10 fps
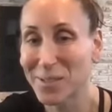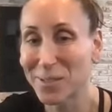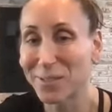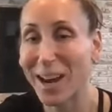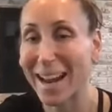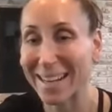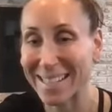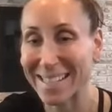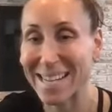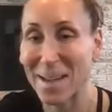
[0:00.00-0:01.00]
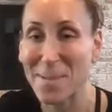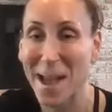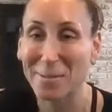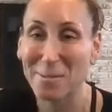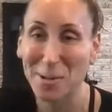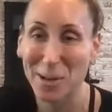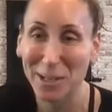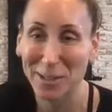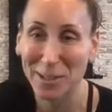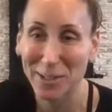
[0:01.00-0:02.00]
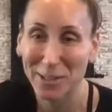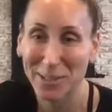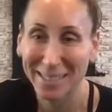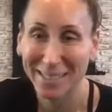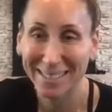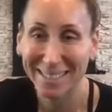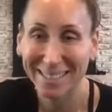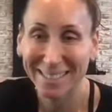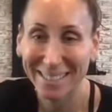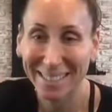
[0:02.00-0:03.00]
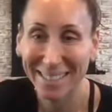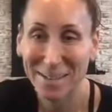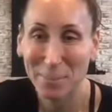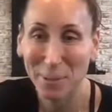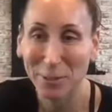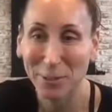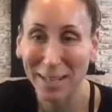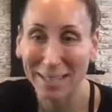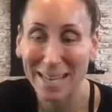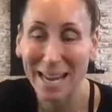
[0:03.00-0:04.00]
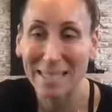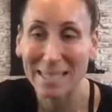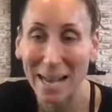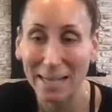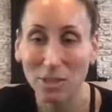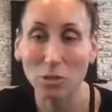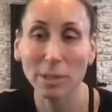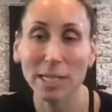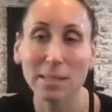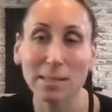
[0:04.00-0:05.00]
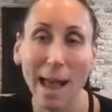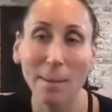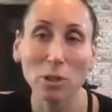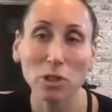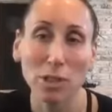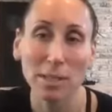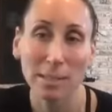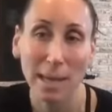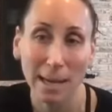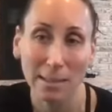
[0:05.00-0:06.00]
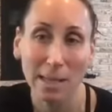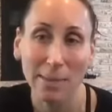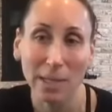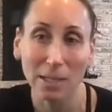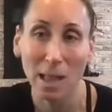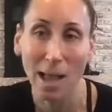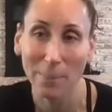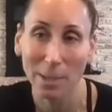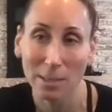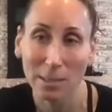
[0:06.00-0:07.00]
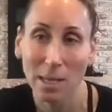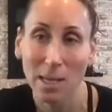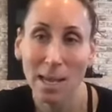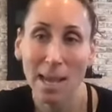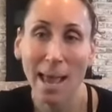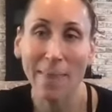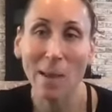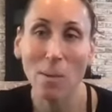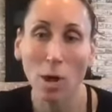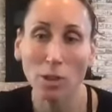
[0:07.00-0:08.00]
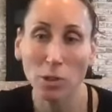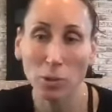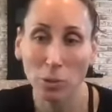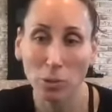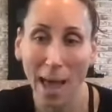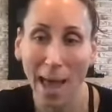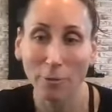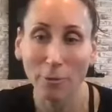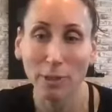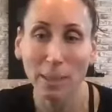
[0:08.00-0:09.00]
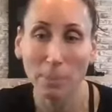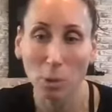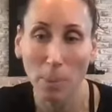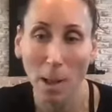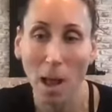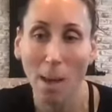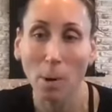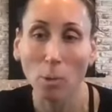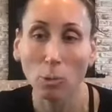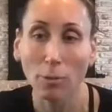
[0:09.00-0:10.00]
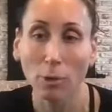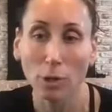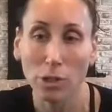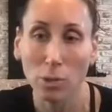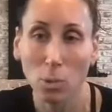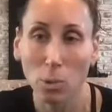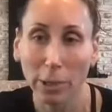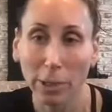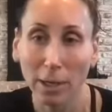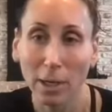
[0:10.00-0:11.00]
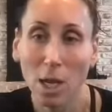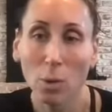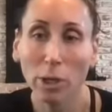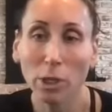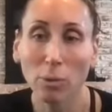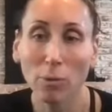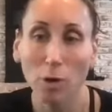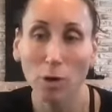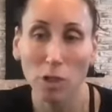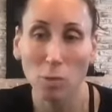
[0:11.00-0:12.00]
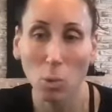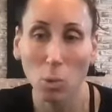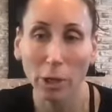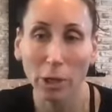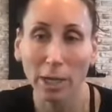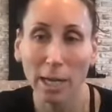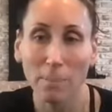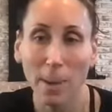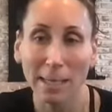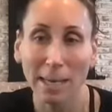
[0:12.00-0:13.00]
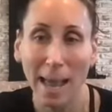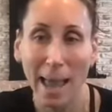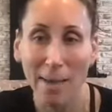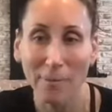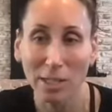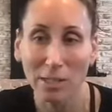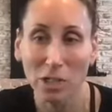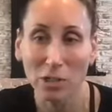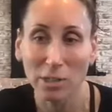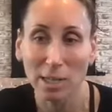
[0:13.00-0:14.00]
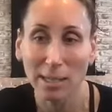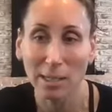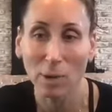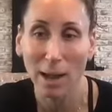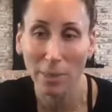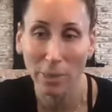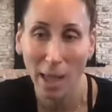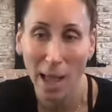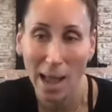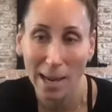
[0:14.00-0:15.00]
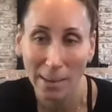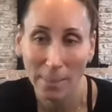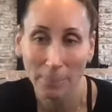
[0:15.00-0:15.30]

Right. Step back, warrior two. Perfect. Take a second to reestablish the stance and the alignment. And then once you do that, flip your palm, reverse the warrior. When you reverse the warrior, keep bending heavy into your standing right thigh.